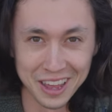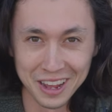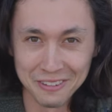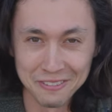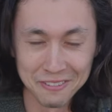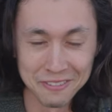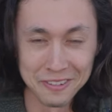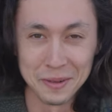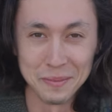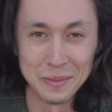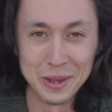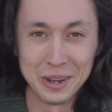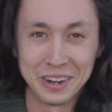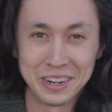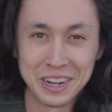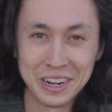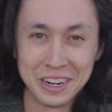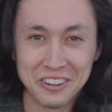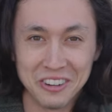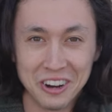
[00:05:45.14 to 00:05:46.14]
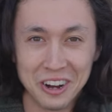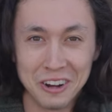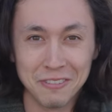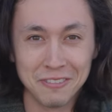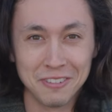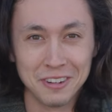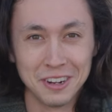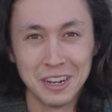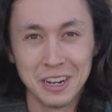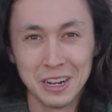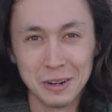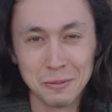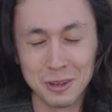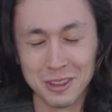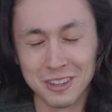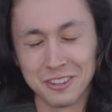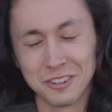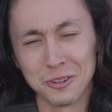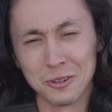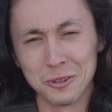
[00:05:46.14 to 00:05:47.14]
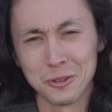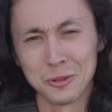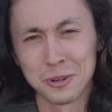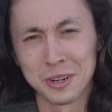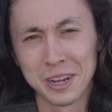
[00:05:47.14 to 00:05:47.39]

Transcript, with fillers: they fit me like a glove, but the soles